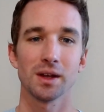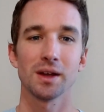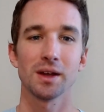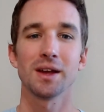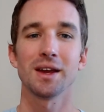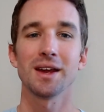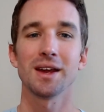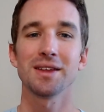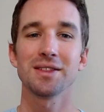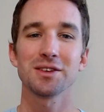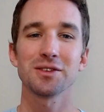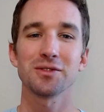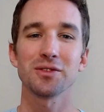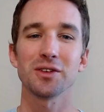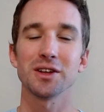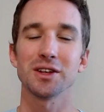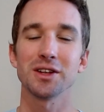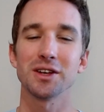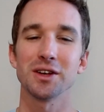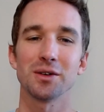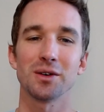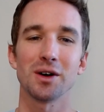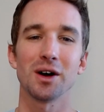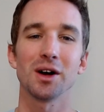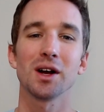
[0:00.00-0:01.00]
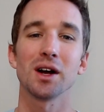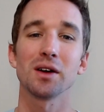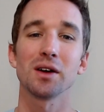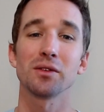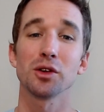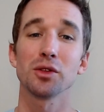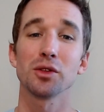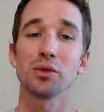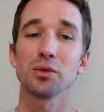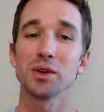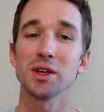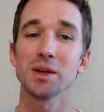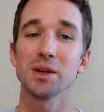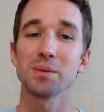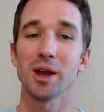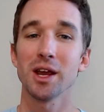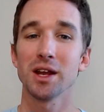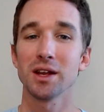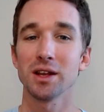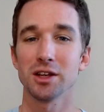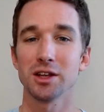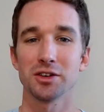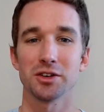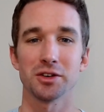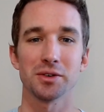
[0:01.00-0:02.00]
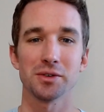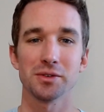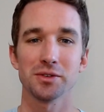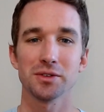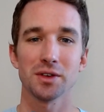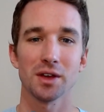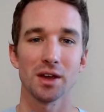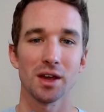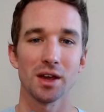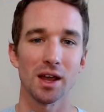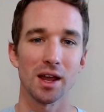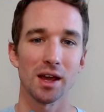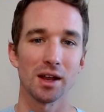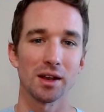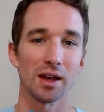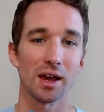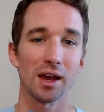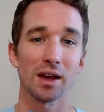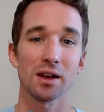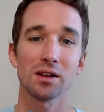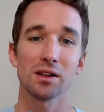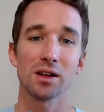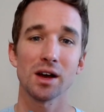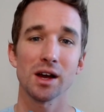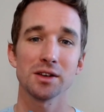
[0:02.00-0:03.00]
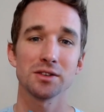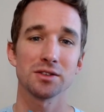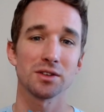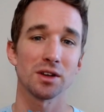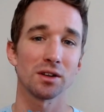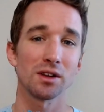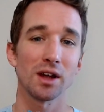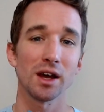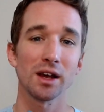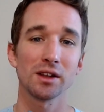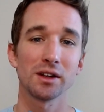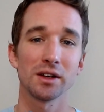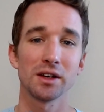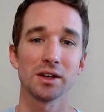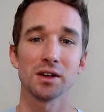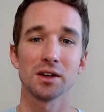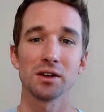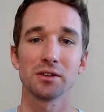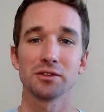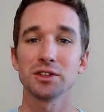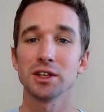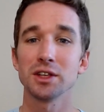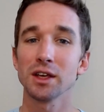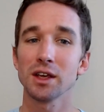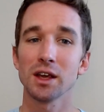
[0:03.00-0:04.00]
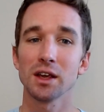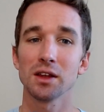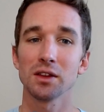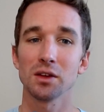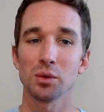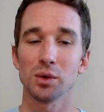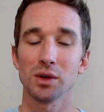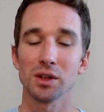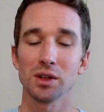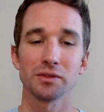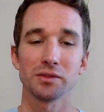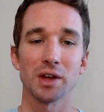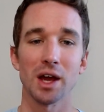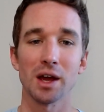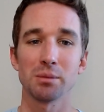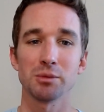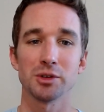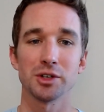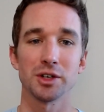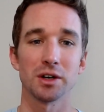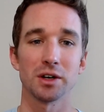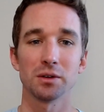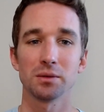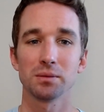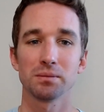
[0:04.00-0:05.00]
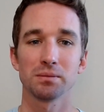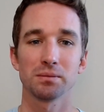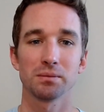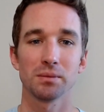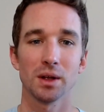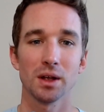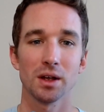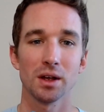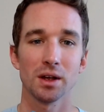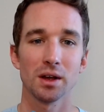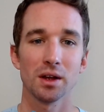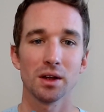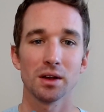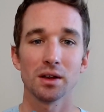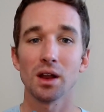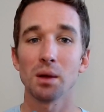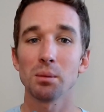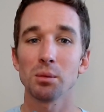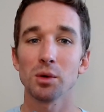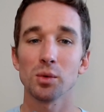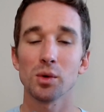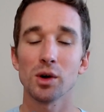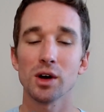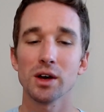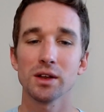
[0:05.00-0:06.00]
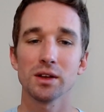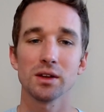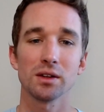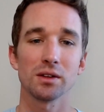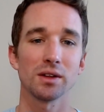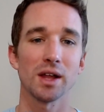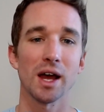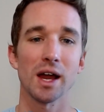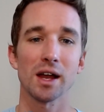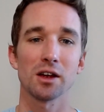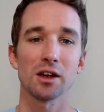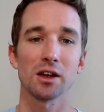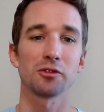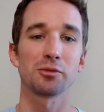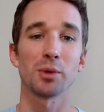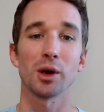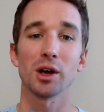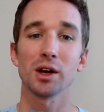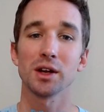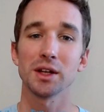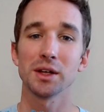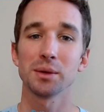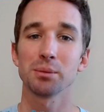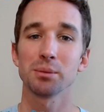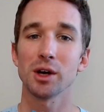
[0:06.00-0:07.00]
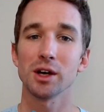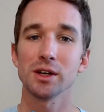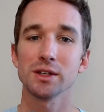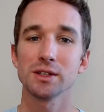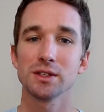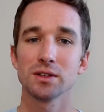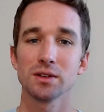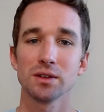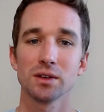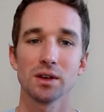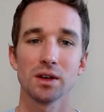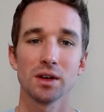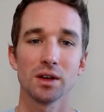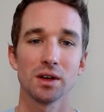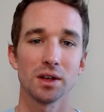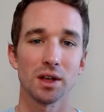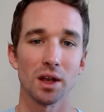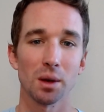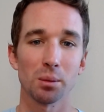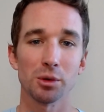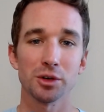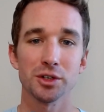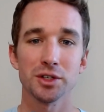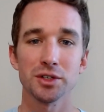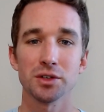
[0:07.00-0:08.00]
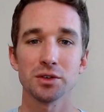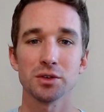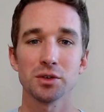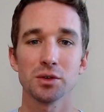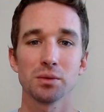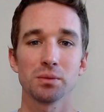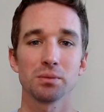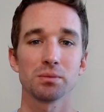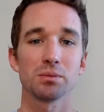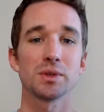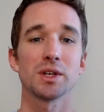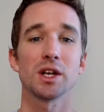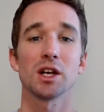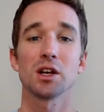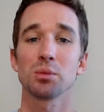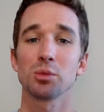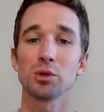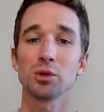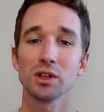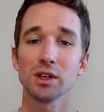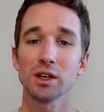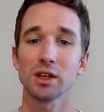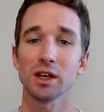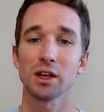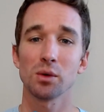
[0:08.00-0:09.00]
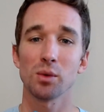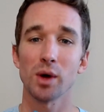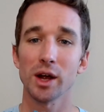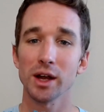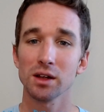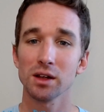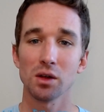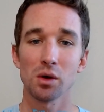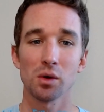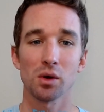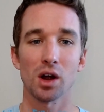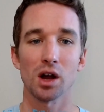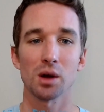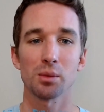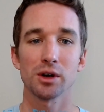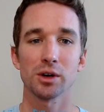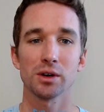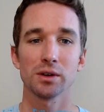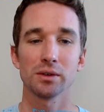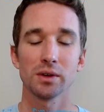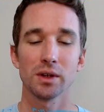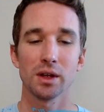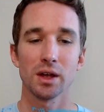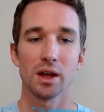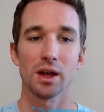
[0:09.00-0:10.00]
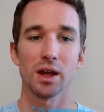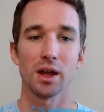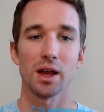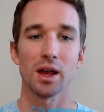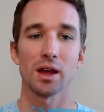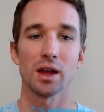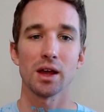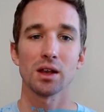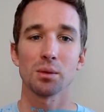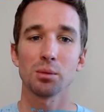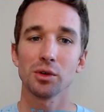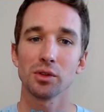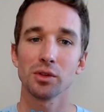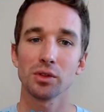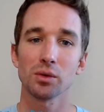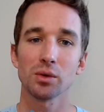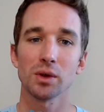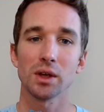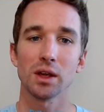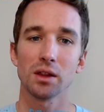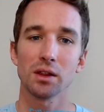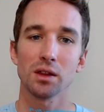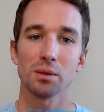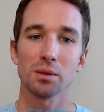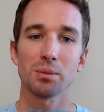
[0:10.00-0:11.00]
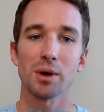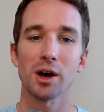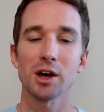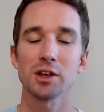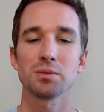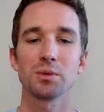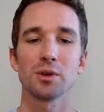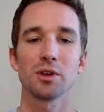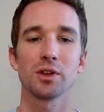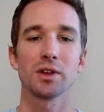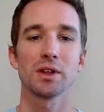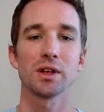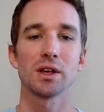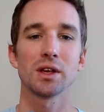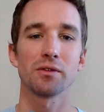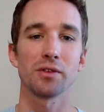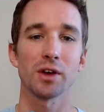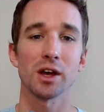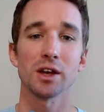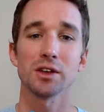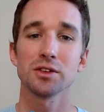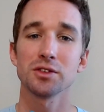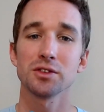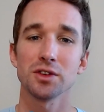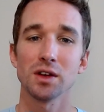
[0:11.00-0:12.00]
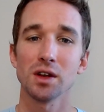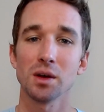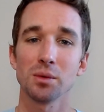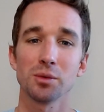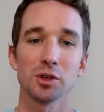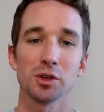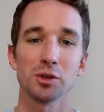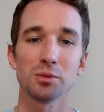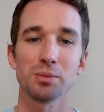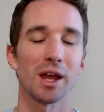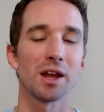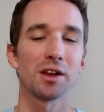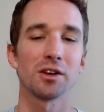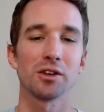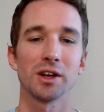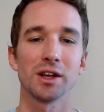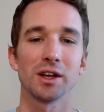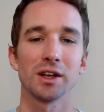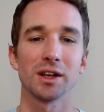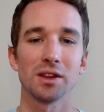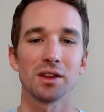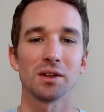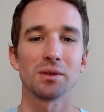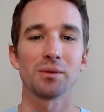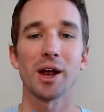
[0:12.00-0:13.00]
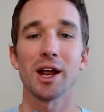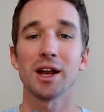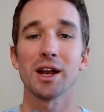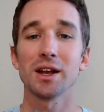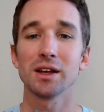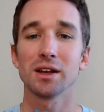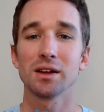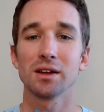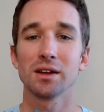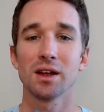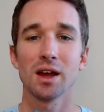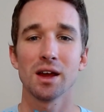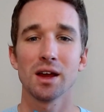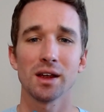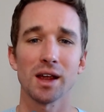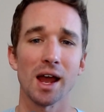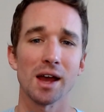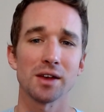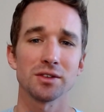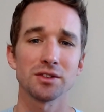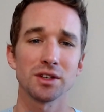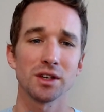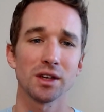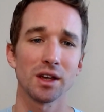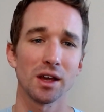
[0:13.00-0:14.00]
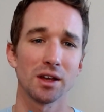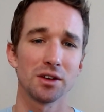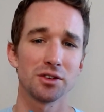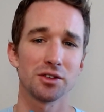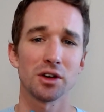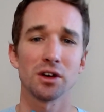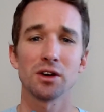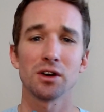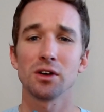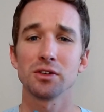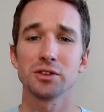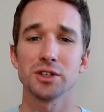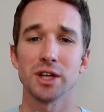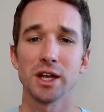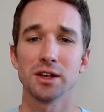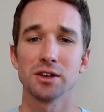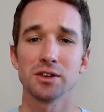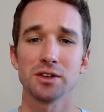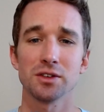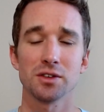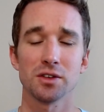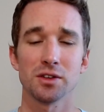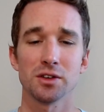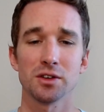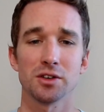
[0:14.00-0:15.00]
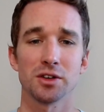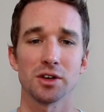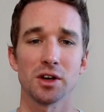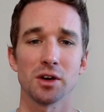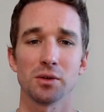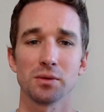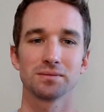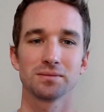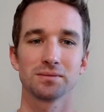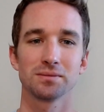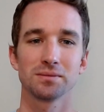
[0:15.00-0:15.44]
In this video, I'll cover 3 main issues and analyze their likelihood of sinking the Wheel of Time show. Number 1, lack of marketing buzz. Number 2, terrible looking white cloak armor. And number 3, the possibility of SJW pandering in the writing, casting, and general changes to the show.